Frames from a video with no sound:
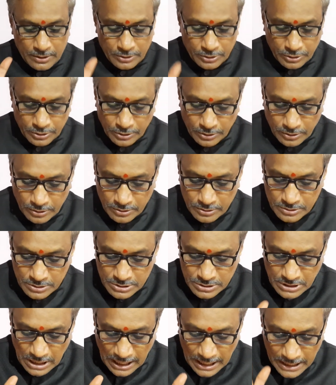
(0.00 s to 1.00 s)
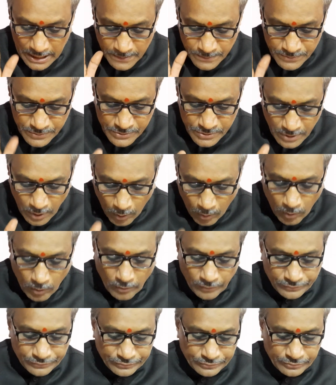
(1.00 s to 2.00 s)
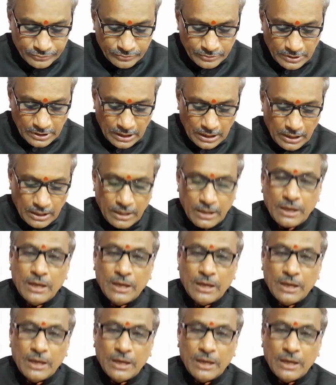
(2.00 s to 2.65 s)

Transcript: the types of the